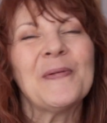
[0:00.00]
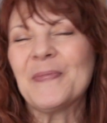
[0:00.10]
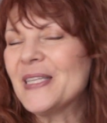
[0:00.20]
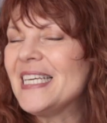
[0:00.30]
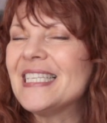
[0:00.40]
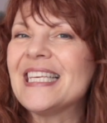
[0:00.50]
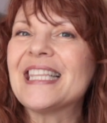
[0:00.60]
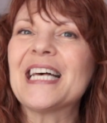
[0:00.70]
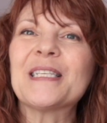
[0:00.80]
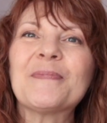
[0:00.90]
please hit
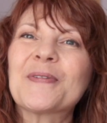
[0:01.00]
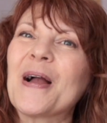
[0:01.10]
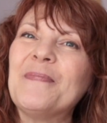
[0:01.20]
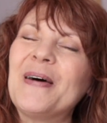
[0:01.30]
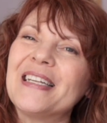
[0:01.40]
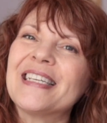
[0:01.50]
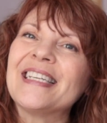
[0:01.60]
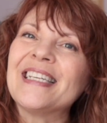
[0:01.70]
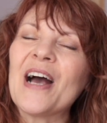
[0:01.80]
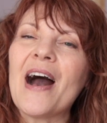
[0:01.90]
that subscribe
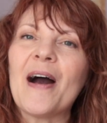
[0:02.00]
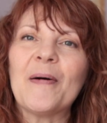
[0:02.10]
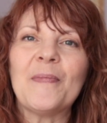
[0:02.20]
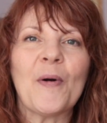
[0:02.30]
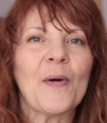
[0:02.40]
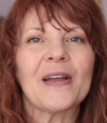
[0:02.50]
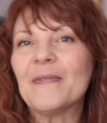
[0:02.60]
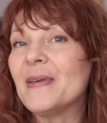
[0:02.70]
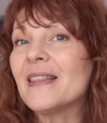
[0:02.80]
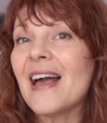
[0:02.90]
button or
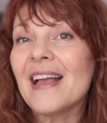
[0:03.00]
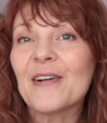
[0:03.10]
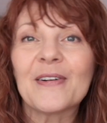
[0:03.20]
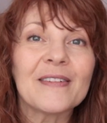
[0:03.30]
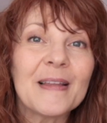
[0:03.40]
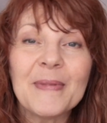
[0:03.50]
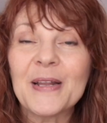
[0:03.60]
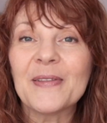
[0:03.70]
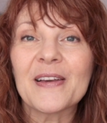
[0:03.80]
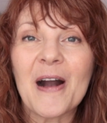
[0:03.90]
give me a like or let me
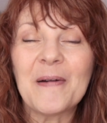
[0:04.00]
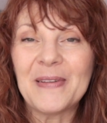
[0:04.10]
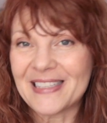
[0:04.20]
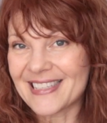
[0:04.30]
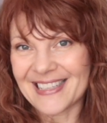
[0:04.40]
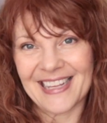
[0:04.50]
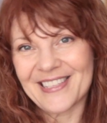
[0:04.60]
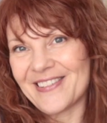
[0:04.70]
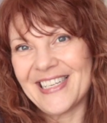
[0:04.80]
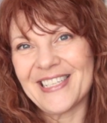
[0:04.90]
know in the comments.
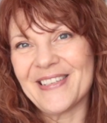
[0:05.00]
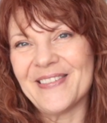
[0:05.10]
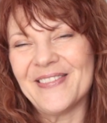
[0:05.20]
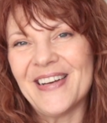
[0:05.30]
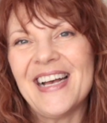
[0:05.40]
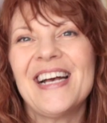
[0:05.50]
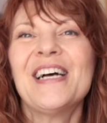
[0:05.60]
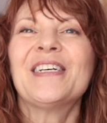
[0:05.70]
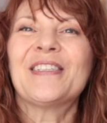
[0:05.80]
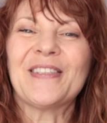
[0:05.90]
That's great too.
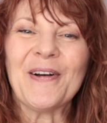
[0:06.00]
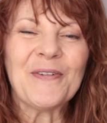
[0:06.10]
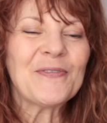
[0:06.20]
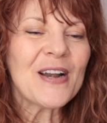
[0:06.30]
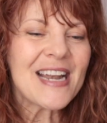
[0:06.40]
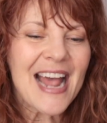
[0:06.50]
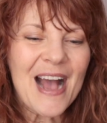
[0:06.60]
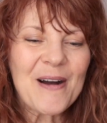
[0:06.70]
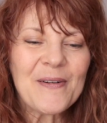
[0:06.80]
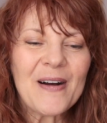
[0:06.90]
So for
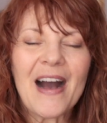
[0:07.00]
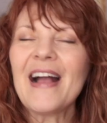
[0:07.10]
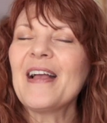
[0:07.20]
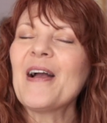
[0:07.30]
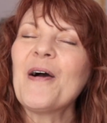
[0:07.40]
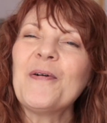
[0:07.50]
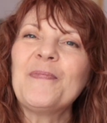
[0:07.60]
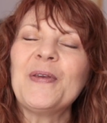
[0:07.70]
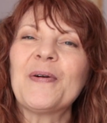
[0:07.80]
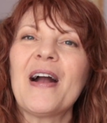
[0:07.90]
now, I
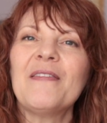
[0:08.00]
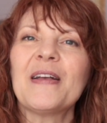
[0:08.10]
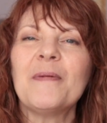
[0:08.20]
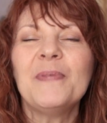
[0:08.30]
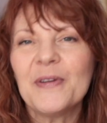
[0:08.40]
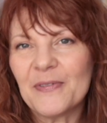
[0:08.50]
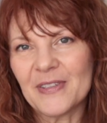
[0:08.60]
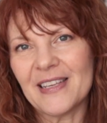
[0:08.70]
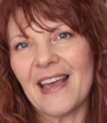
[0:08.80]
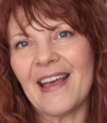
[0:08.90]
hope you are having a beautiful
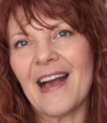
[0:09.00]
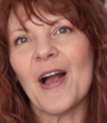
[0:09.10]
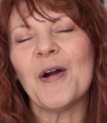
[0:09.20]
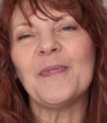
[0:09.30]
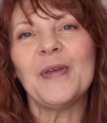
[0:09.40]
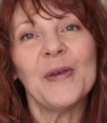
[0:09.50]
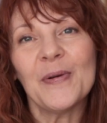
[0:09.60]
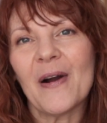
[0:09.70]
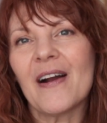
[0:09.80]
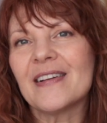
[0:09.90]
day. I hope
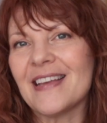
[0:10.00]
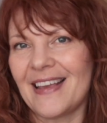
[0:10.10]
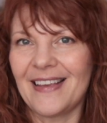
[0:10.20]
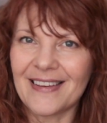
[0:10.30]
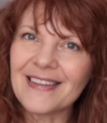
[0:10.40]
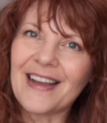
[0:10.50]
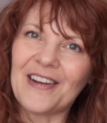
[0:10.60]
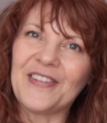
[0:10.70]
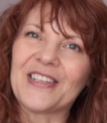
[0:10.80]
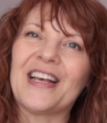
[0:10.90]
you are taking good care
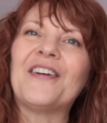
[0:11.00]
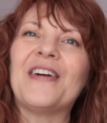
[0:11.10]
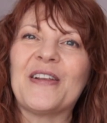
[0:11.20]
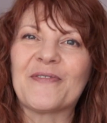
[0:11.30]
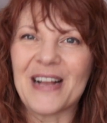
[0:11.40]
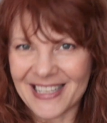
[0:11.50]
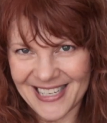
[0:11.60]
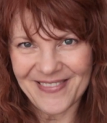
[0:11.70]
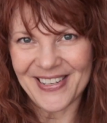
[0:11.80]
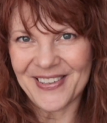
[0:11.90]
of yourself and
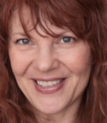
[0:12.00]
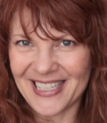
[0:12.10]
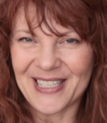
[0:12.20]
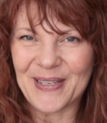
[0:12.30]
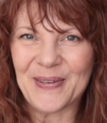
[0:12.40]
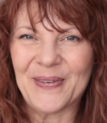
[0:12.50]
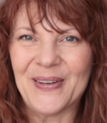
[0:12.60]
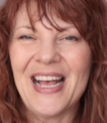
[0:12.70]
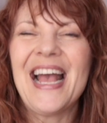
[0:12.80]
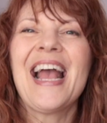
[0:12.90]
resting when you need
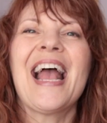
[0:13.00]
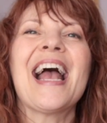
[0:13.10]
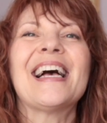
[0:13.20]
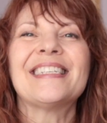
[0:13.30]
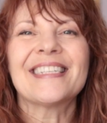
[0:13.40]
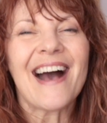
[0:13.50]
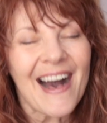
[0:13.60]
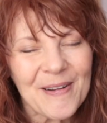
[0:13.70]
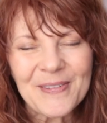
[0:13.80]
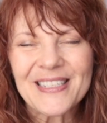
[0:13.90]
to. And
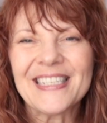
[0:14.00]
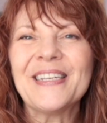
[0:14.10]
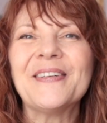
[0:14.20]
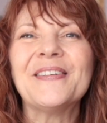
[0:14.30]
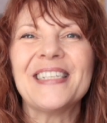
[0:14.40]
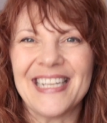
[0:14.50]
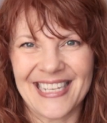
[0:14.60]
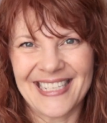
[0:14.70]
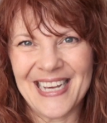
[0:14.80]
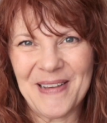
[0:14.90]
I will see you
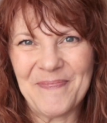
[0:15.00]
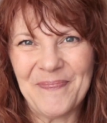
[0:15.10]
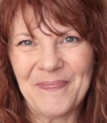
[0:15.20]
next time.